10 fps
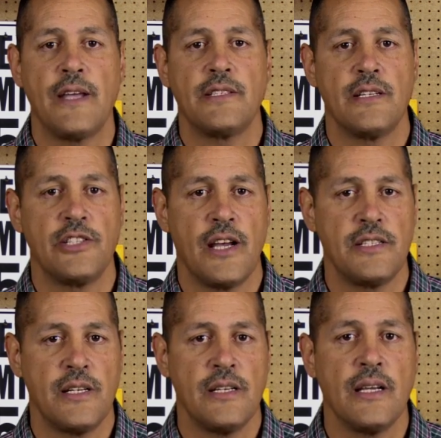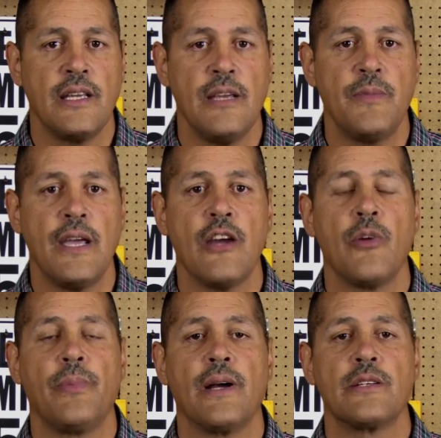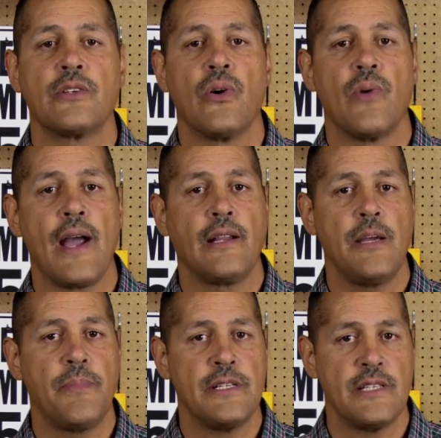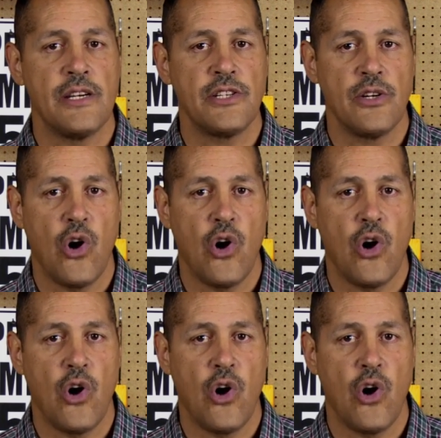that's adjusted to keep the earplugs correctly positioned